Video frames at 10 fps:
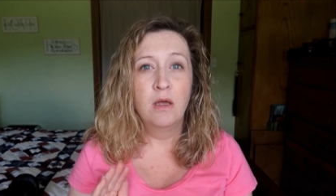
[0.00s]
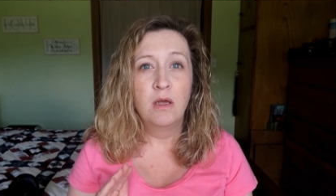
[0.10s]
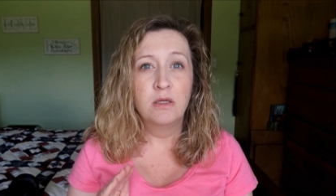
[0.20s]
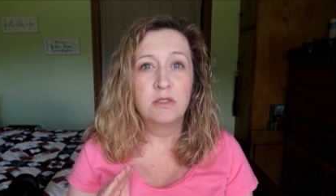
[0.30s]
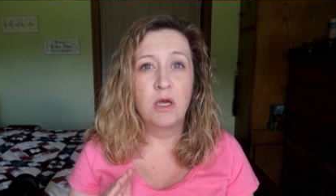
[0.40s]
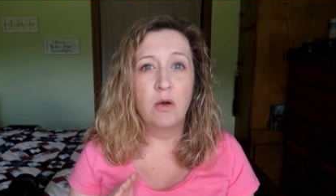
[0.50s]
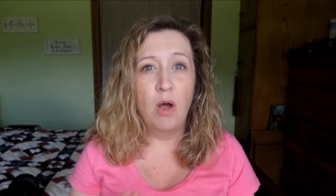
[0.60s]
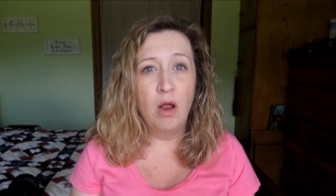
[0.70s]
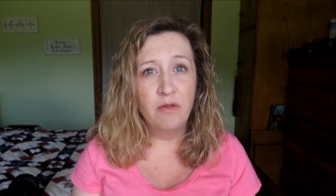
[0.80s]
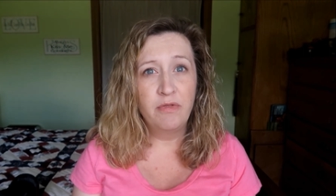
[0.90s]
So
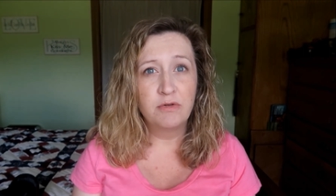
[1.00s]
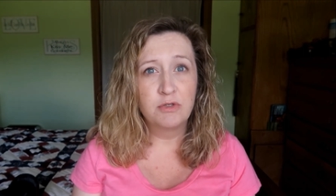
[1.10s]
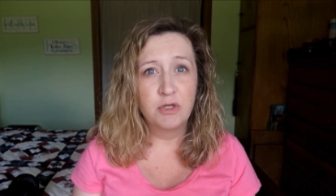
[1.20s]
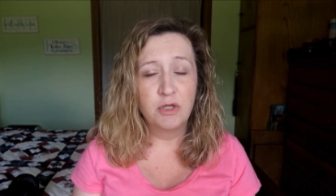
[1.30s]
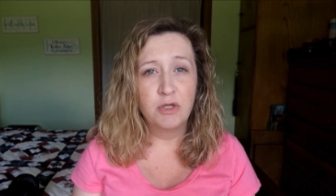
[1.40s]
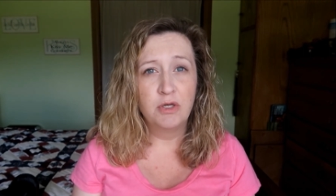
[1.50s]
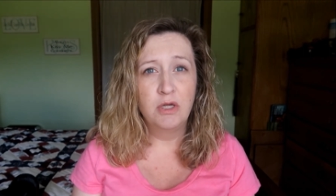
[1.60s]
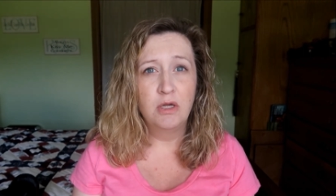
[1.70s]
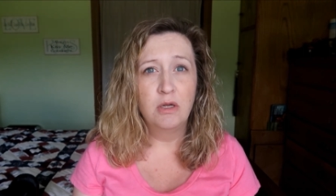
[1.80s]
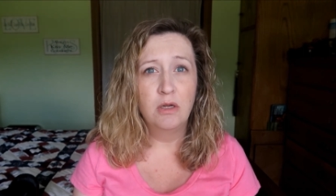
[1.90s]
all of those are good
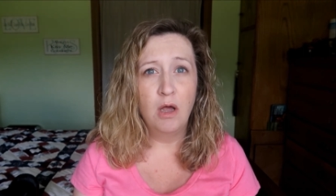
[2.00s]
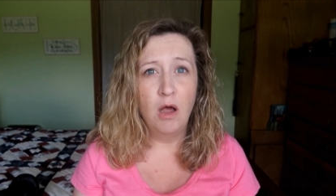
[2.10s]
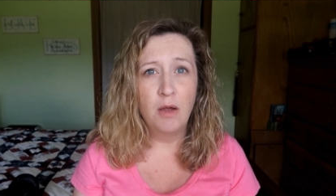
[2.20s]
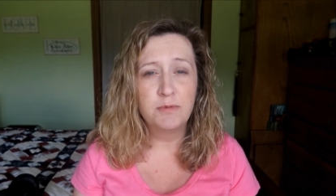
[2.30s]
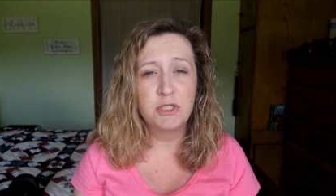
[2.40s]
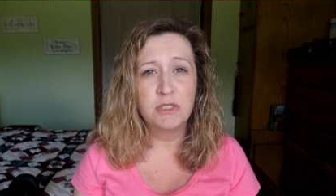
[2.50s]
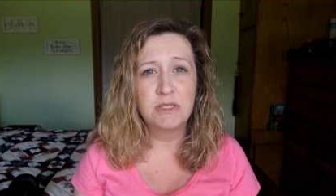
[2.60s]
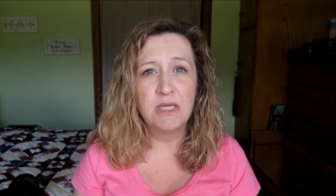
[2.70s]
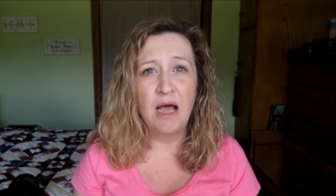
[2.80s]
options.